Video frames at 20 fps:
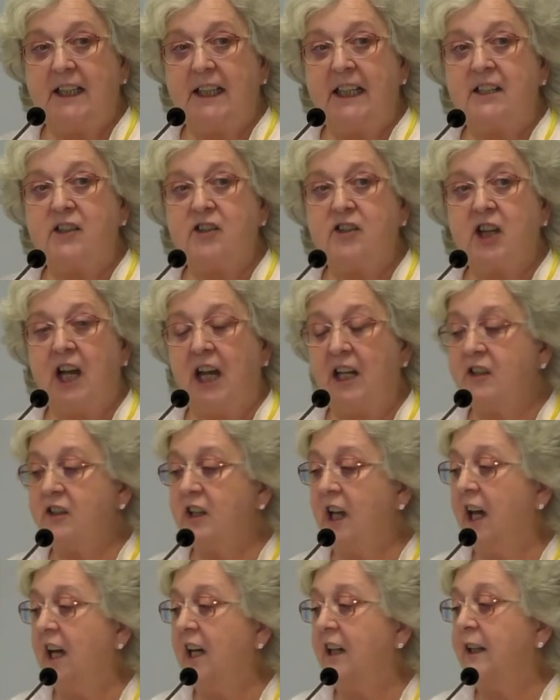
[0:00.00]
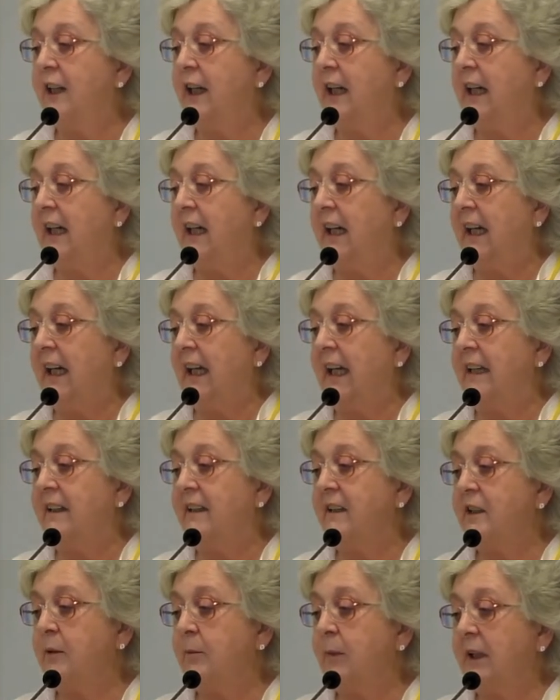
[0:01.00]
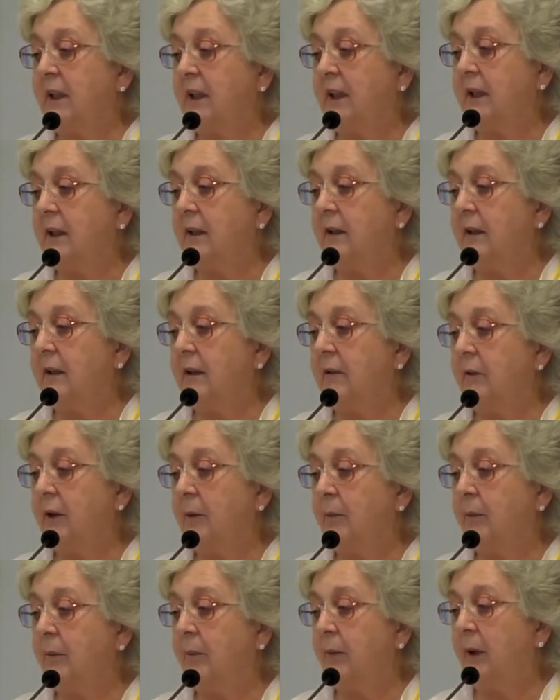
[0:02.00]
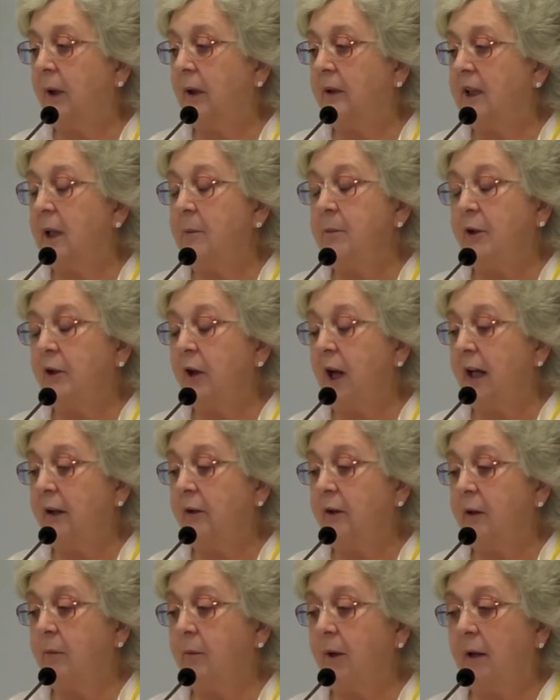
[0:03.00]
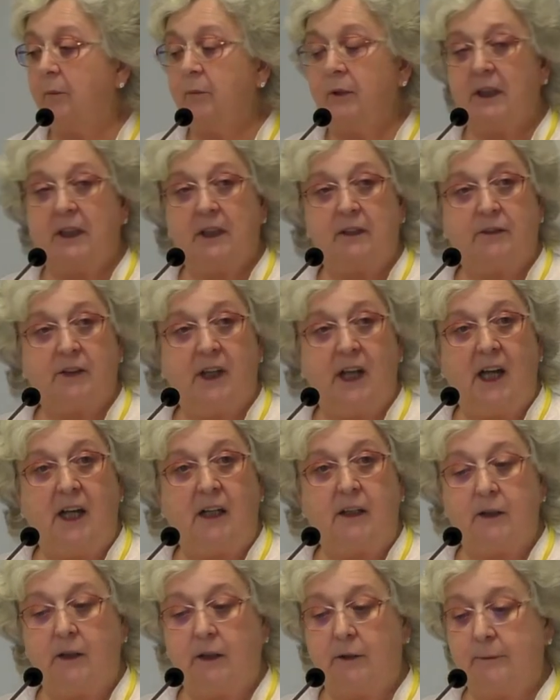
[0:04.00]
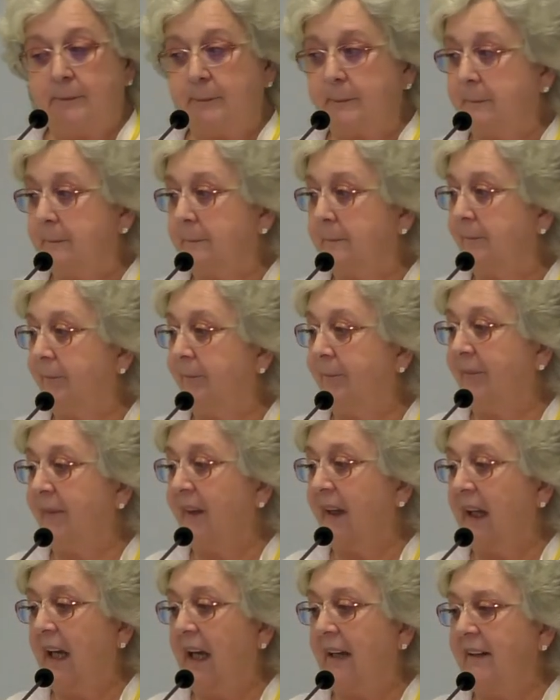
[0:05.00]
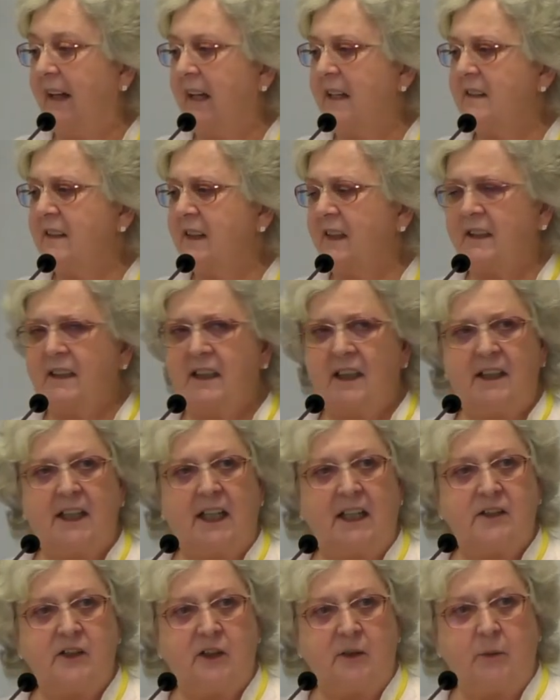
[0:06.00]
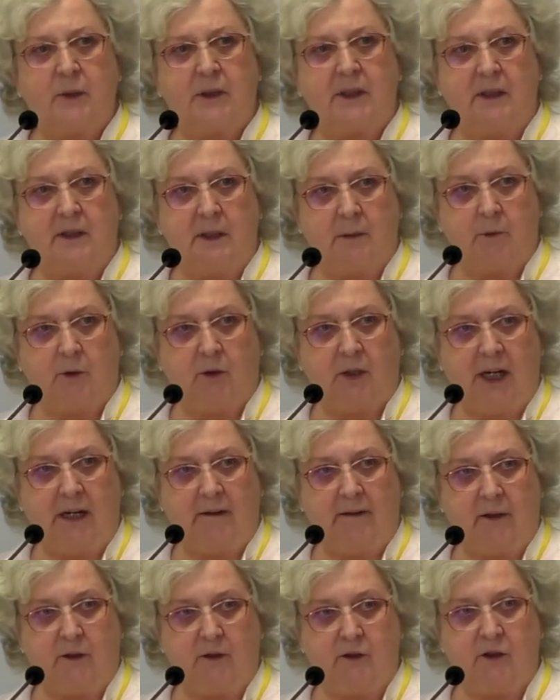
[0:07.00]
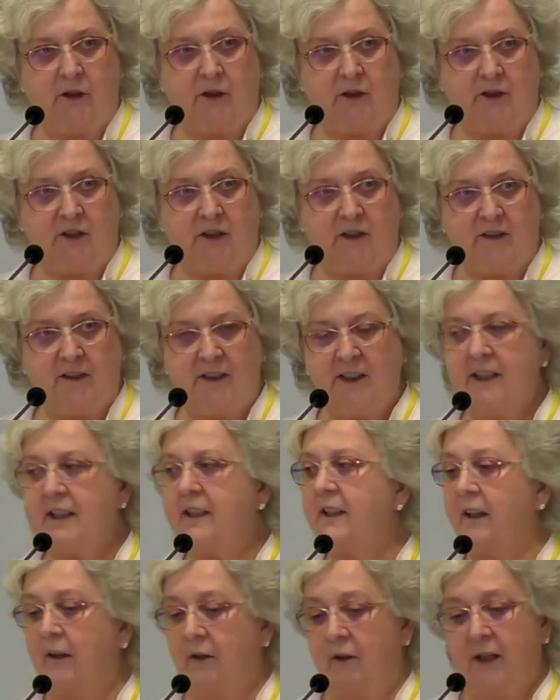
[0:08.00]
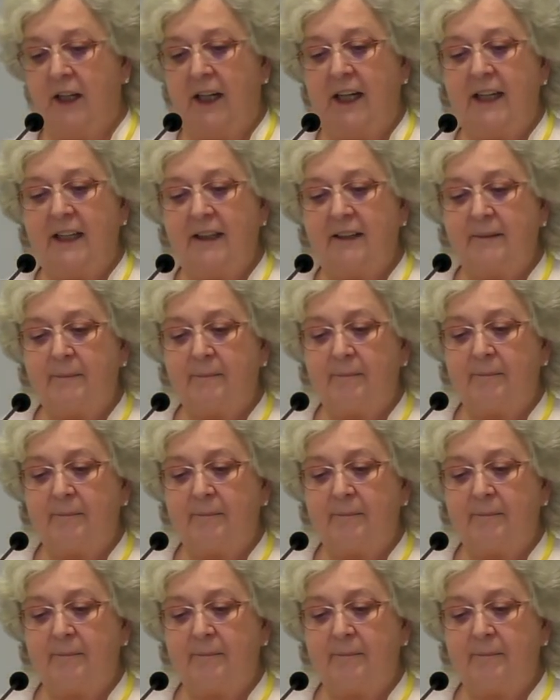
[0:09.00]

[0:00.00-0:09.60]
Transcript: in the Democratic Republic of Congo. And that's in connection with the Liberal Catholic Church, isn't it? Okay.